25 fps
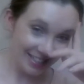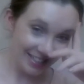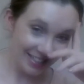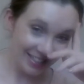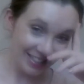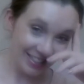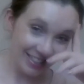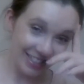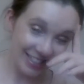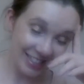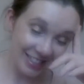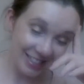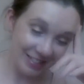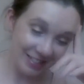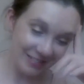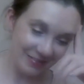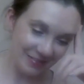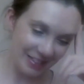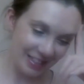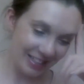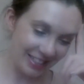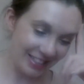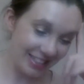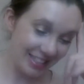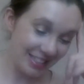Oh
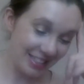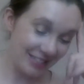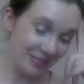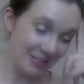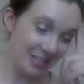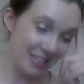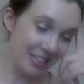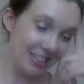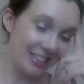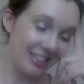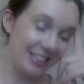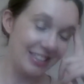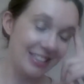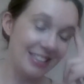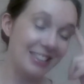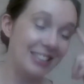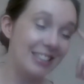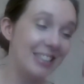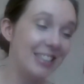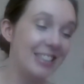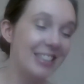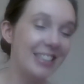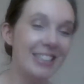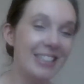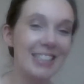man, I'm telling you,
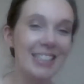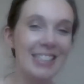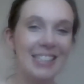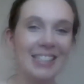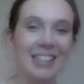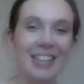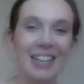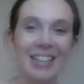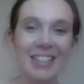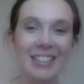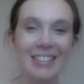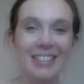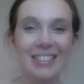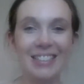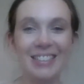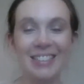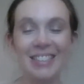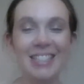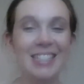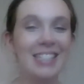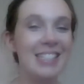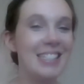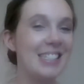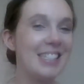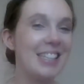it's not
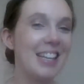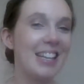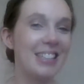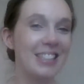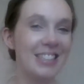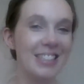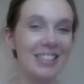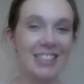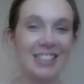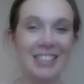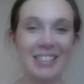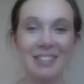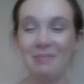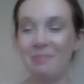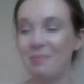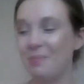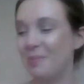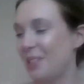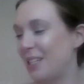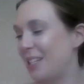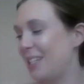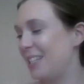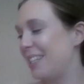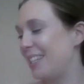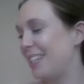good.
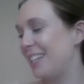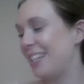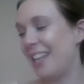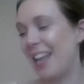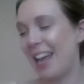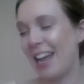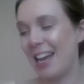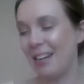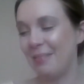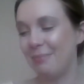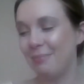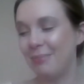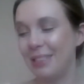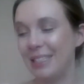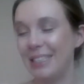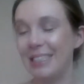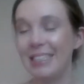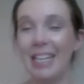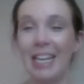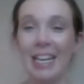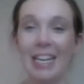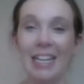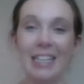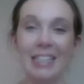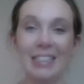But it happened,
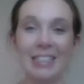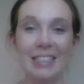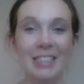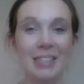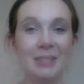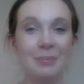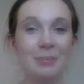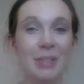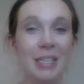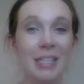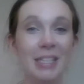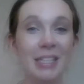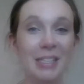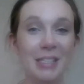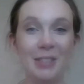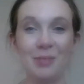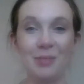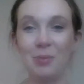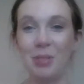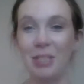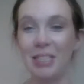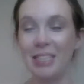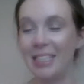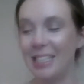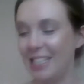and it is
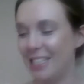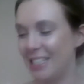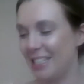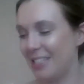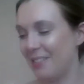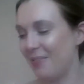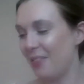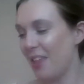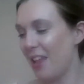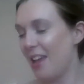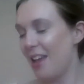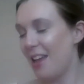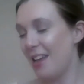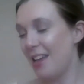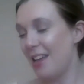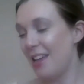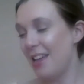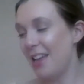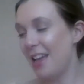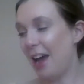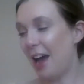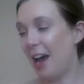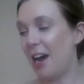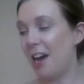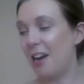what it is.
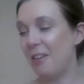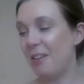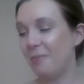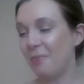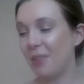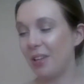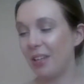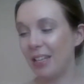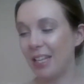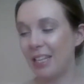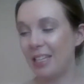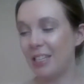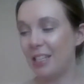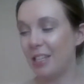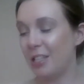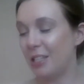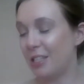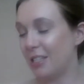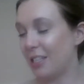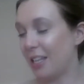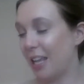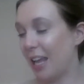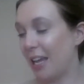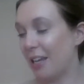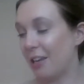Let's
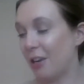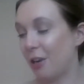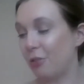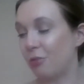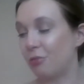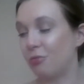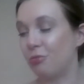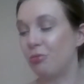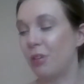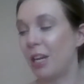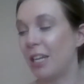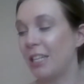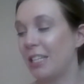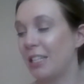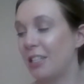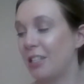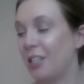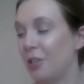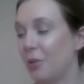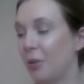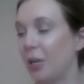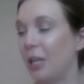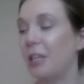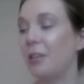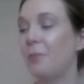get right
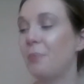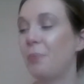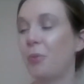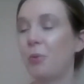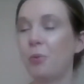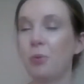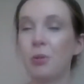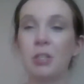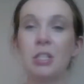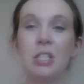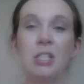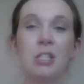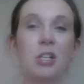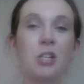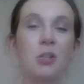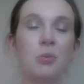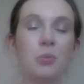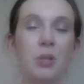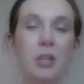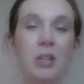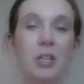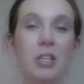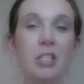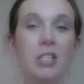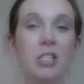into it. We're gonna start
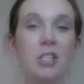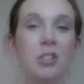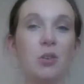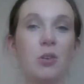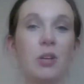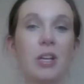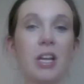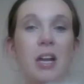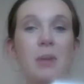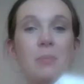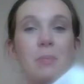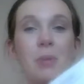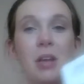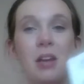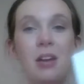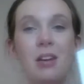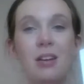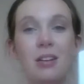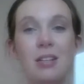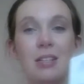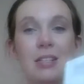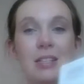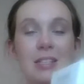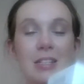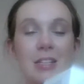with Zoya
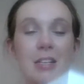because